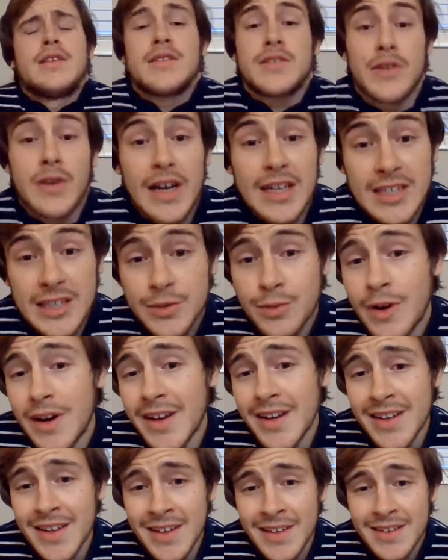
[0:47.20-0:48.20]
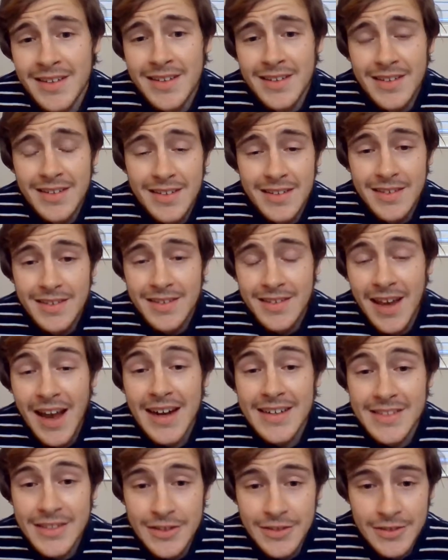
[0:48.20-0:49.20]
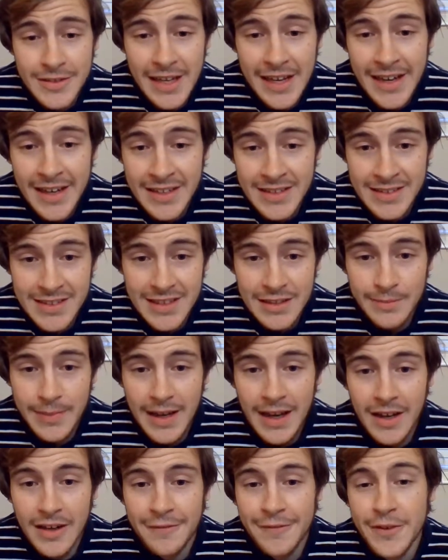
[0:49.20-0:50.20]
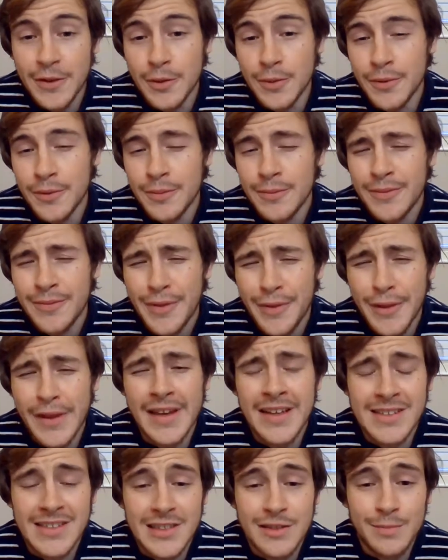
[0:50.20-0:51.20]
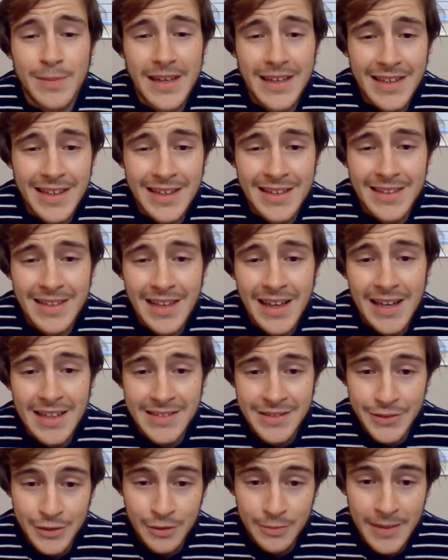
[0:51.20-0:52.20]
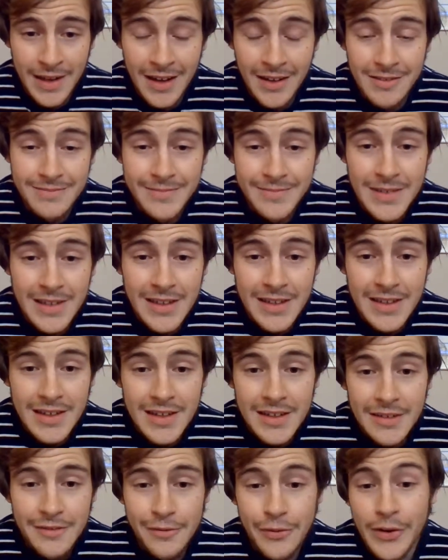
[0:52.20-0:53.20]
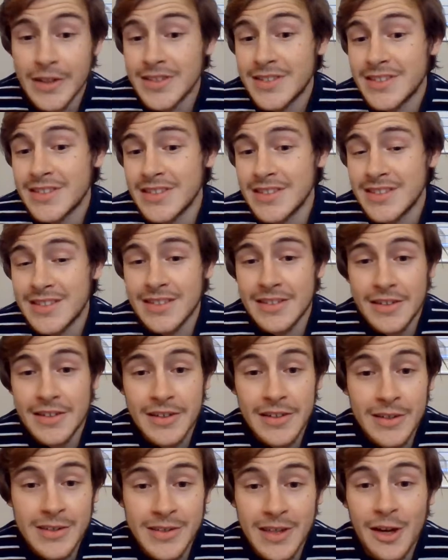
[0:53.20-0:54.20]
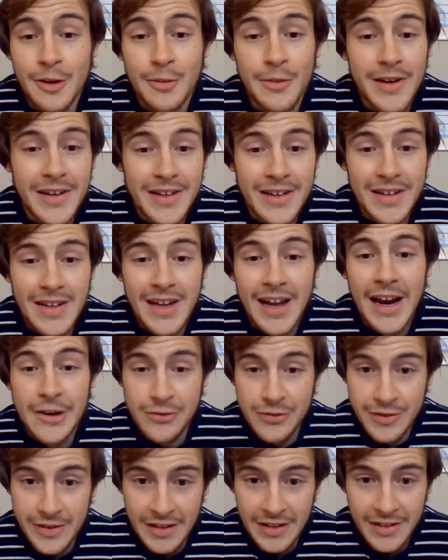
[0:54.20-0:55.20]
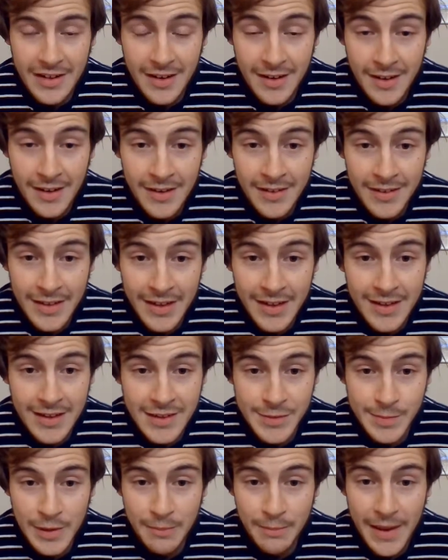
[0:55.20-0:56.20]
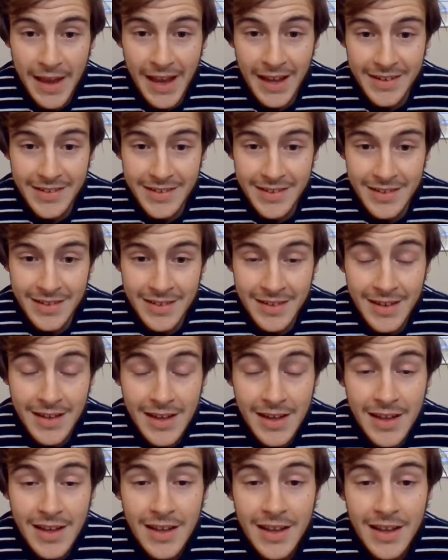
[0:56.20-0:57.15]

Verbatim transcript: So I just want to talk to you guys about a few things you've been getting lied to about. For instance, there is already a hydrogen car that has been patented